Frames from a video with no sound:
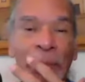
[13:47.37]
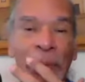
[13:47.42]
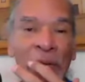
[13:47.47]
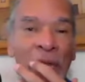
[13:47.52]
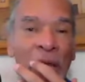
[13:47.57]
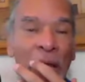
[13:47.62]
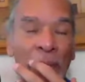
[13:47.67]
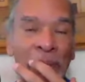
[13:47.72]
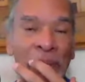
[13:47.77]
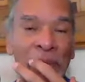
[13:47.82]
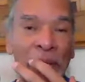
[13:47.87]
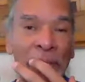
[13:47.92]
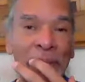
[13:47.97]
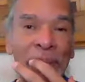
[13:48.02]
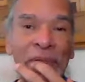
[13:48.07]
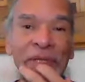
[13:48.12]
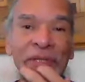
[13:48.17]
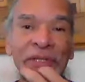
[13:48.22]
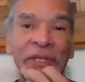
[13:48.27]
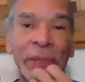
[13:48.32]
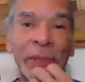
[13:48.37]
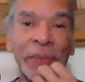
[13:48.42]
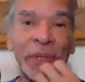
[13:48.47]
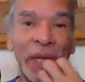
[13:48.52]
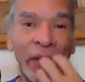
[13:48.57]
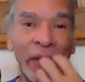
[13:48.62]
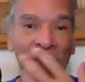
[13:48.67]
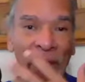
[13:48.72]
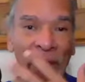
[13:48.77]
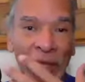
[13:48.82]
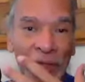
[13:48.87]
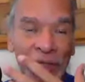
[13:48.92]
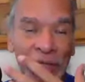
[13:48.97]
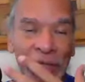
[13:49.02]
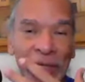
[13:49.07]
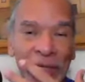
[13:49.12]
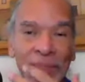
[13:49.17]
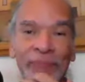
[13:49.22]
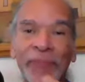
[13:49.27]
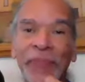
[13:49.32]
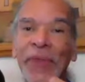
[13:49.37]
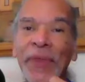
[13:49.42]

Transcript: and gum numbness. I mean, I've held it.